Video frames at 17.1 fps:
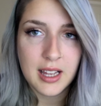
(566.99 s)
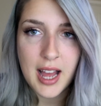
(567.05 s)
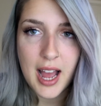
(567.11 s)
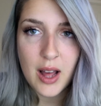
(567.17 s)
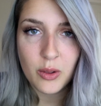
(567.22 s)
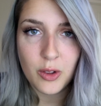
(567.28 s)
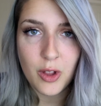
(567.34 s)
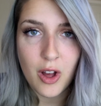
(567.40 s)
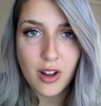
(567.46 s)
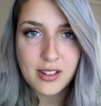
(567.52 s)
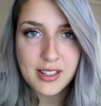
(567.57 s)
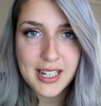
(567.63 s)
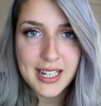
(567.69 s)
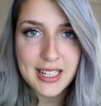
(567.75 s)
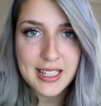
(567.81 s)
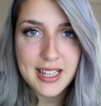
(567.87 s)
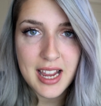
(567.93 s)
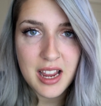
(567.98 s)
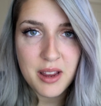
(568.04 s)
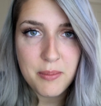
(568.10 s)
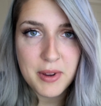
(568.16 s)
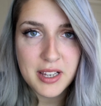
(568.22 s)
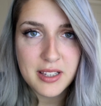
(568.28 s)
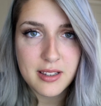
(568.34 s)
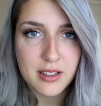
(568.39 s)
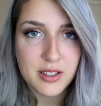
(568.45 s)
How long did it take
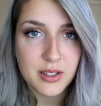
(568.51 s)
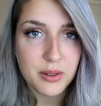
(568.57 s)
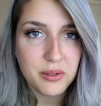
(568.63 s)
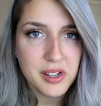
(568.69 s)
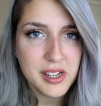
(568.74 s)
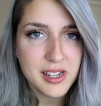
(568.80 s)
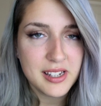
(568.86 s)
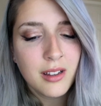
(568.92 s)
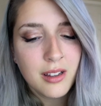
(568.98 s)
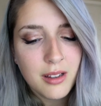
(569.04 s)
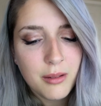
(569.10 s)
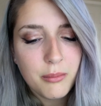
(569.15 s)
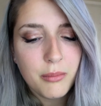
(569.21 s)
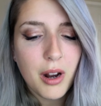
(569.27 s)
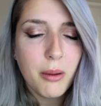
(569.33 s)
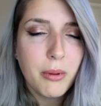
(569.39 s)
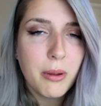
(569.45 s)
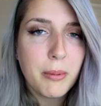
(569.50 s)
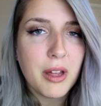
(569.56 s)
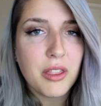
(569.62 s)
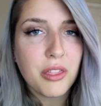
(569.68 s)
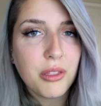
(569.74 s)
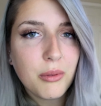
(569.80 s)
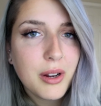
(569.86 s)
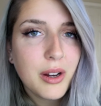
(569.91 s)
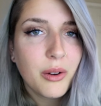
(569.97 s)
me to do it? Probably about
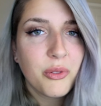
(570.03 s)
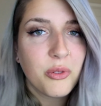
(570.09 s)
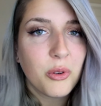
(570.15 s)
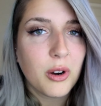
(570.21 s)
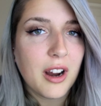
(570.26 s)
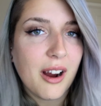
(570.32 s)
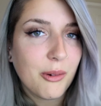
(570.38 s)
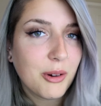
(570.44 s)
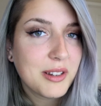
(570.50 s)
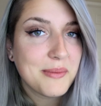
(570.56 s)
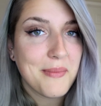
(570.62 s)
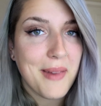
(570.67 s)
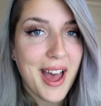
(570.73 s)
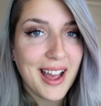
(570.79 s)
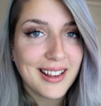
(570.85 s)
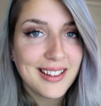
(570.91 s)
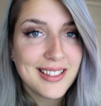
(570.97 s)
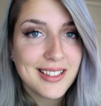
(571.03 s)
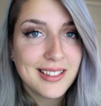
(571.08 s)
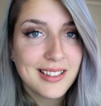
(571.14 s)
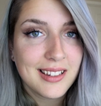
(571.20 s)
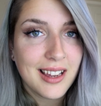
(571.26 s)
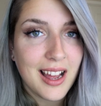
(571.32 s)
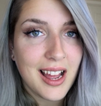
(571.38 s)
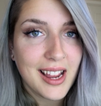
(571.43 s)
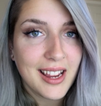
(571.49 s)
3 or 4 hours max,
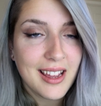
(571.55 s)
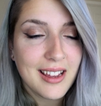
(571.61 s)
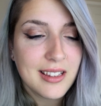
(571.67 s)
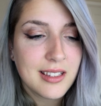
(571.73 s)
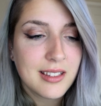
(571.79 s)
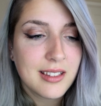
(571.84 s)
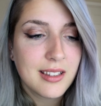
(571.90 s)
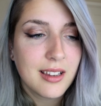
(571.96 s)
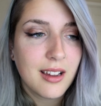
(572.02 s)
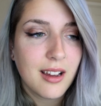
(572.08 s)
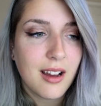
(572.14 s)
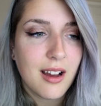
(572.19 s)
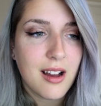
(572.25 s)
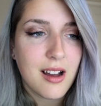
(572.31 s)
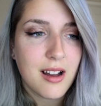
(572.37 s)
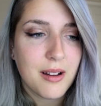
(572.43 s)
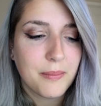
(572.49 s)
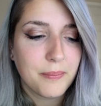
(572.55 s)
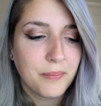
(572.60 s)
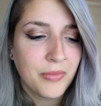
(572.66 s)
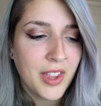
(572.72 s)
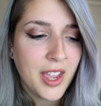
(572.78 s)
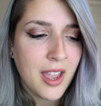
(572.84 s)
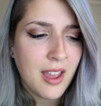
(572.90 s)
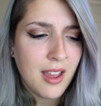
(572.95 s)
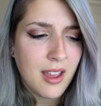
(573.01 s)
I guess. And
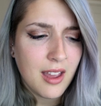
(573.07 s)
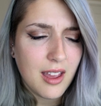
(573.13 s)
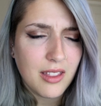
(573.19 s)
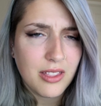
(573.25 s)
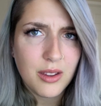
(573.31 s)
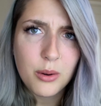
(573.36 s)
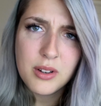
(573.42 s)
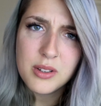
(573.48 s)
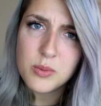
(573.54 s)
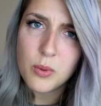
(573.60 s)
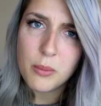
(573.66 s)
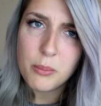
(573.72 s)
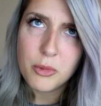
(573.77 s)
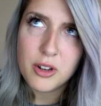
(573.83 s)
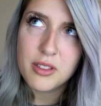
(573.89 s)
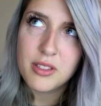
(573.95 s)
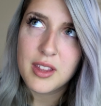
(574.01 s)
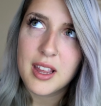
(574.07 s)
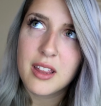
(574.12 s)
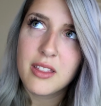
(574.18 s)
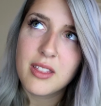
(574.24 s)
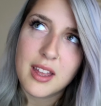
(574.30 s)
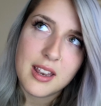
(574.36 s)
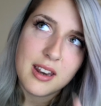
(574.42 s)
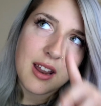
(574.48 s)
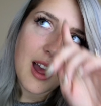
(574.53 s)
there was one more thing
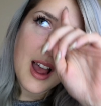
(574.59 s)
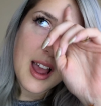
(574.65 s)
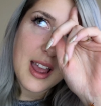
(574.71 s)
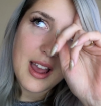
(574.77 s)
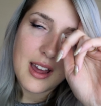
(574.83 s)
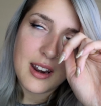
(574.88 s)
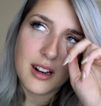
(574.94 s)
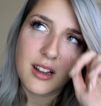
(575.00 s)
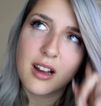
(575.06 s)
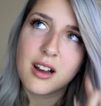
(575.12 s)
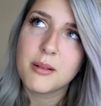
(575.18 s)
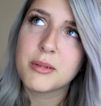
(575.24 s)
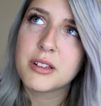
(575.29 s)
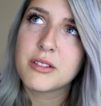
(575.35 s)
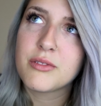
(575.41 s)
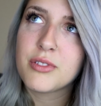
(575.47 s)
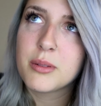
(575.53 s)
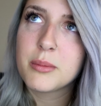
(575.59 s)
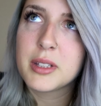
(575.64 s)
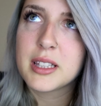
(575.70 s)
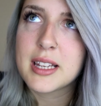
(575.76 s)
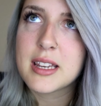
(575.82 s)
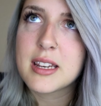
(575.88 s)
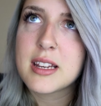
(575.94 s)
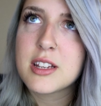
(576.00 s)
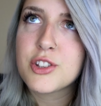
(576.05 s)
that I had a comment from a
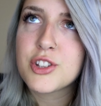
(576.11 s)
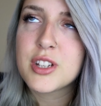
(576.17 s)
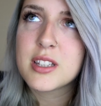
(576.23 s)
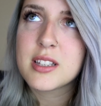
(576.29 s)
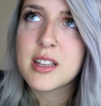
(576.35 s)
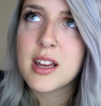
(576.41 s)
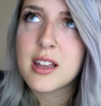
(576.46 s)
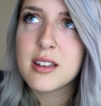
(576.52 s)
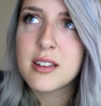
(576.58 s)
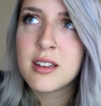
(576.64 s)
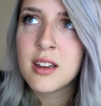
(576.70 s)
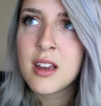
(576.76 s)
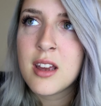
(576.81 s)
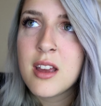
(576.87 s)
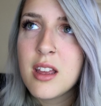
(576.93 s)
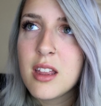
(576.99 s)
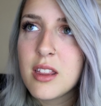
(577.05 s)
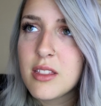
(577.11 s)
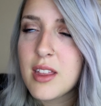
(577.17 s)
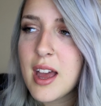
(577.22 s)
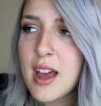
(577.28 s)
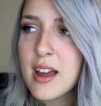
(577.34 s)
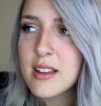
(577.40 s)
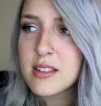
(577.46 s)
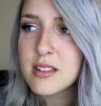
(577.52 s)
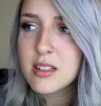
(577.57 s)
lady. She said
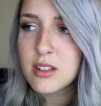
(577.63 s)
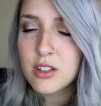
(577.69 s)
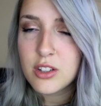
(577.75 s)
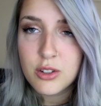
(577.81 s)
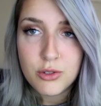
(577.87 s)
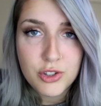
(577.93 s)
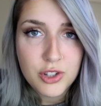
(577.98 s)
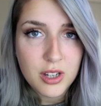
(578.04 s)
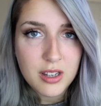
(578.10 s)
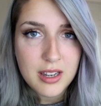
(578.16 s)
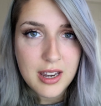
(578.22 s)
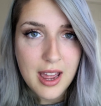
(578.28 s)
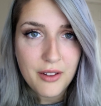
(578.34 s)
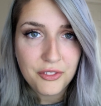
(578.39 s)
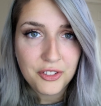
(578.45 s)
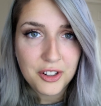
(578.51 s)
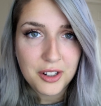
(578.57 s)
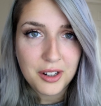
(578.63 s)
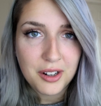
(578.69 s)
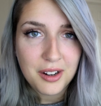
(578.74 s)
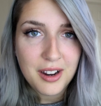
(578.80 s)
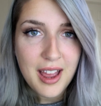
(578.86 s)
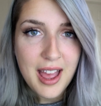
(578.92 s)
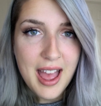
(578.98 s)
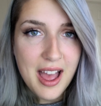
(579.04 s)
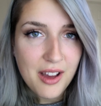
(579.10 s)
that you should never
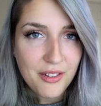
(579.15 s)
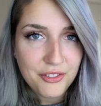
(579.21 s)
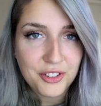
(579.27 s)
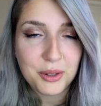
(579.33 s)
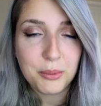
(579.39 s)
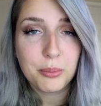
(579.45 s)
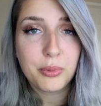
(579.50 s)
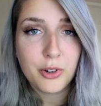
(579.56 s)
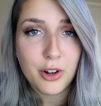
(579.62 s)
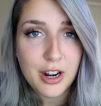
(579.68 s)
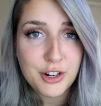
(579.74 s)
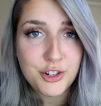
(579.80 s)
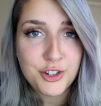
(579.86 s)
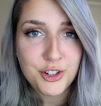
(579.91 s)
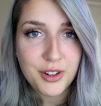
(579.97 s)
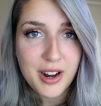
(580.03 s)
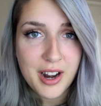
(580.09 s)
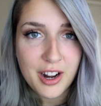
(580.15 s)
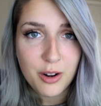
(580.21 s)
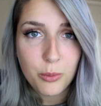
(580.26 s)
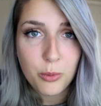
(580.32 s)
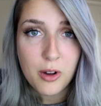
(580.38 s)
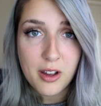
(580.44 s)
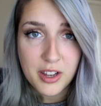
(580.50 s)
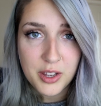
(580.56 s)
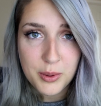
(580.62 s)
ever brush your hair
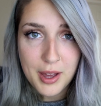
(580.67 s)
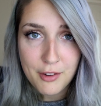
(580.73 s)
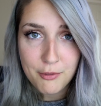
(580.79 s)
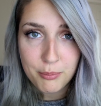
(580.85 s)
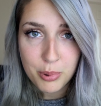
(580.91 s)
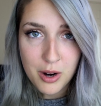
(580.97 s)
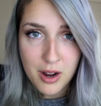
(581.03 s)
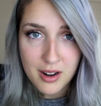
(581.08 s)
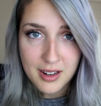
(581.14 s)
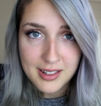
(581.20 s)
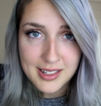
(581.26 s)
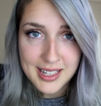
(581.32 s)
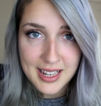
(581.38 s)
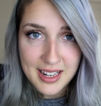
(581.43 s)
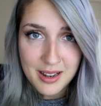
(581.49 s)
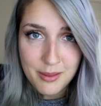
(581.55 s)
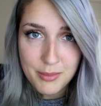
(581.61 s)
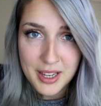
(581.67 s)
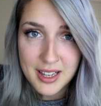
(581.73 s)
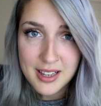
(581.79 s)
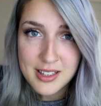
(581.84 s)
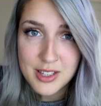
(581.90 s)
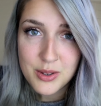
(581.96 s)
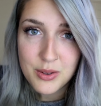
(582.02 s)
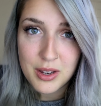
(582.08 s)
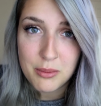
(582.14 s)
while you have product in it
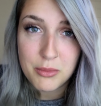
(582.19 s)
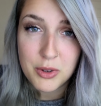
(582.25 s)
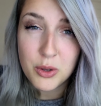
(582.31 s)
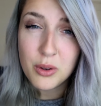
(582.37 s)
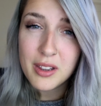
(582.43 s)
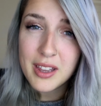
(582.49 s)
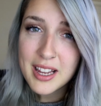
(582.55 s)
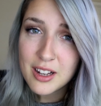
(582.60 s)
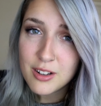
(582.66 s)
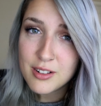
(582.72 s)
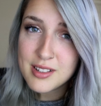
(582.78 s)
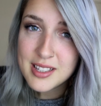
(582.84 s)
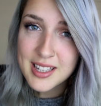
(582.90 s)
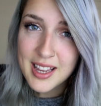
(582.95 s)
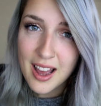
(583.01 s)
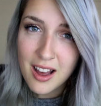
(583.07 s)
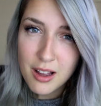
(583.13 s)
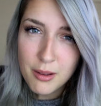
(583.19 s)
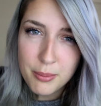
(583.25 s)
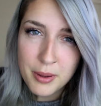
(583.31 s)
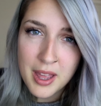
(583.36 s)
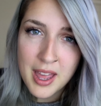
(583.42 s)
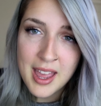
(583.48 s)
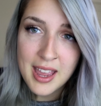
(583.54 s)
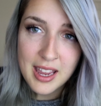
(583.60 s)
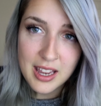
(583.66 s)
because you can mutilate your scalp
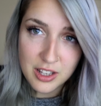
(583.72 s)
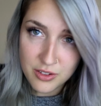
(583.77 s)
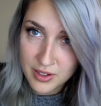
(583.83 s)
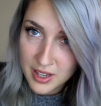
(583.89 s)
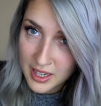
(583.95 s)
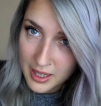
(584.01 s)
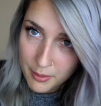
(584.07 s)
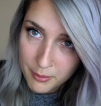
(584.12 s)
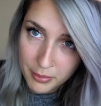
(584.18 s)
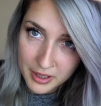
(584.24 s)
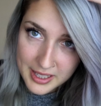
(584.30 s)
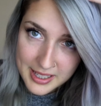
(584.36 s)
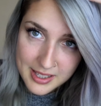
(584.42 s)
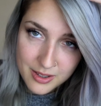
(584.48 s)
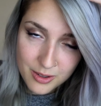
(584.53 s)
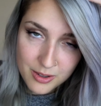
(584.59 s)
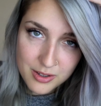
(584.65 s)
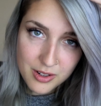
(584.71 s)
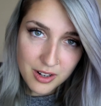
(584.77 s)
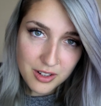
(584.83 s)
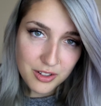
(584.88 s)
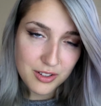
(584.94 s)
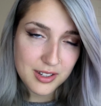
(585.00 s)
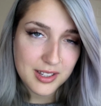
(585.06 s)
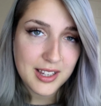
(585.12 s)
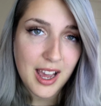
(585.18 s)
and you can get blisters on
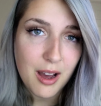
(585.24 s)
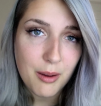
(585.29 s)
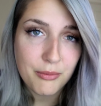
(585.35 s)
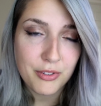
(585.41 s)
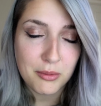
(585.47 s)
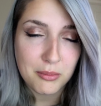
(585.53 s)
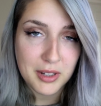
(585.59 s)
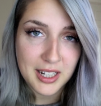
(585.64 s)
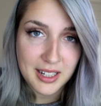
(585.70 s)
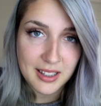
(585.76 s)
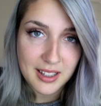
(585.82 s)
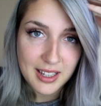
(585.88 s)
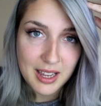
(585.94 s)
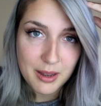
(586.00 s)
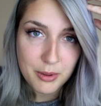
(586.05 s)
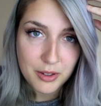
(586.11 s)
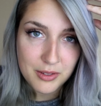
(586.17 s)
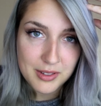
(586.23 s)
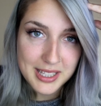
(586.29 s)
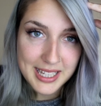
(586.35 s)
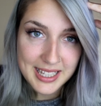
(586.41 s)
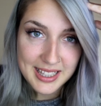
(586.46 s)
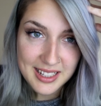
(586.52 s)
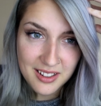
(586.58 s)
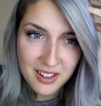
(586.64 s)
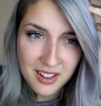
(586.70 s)
your scalp from getting the chemicals
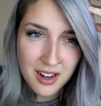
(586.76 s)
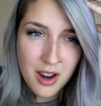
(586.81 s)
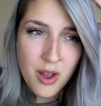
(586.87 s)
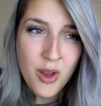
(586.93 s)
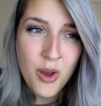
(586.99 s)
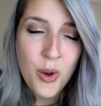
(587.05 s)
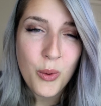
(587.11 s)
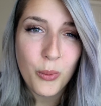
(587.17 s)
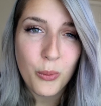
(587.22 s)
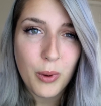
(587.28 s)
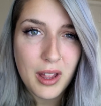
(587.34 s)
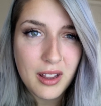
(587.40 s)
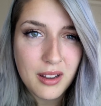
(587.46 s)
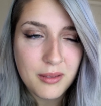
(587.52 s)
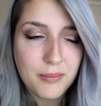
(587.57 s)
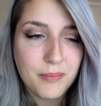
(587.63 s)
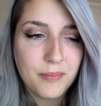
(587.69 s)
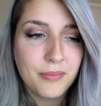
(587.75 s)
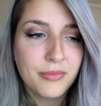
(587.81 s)
in there. Well,